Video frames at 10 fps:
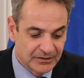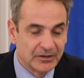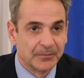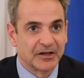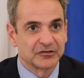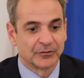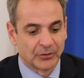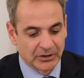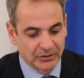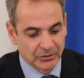the best of
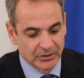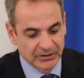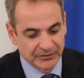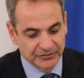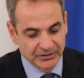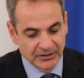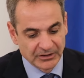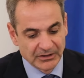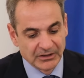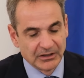all alternatives,
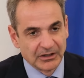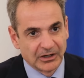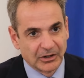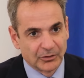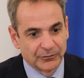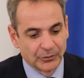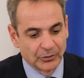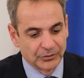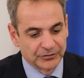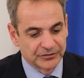our
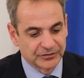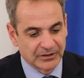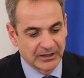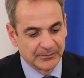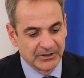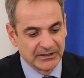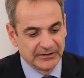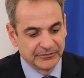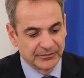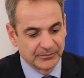focus, I
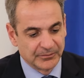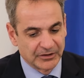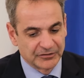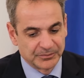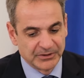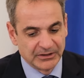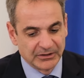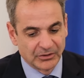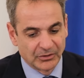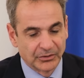believe, must be
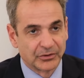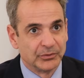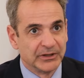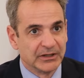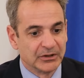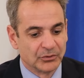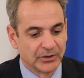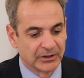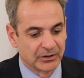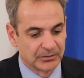on three
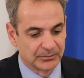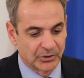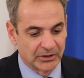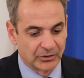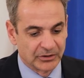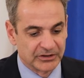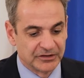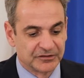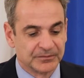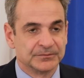critical
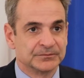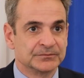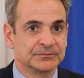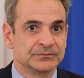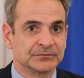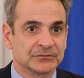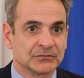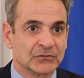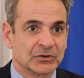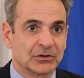priorities.
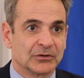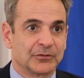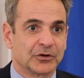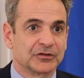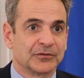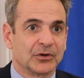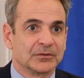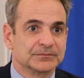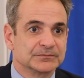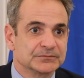First of
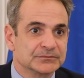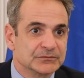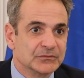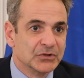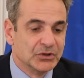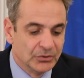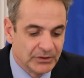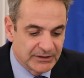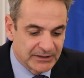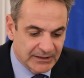all,
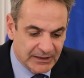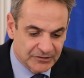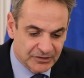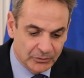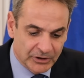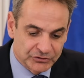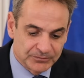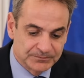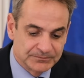unity against aggression.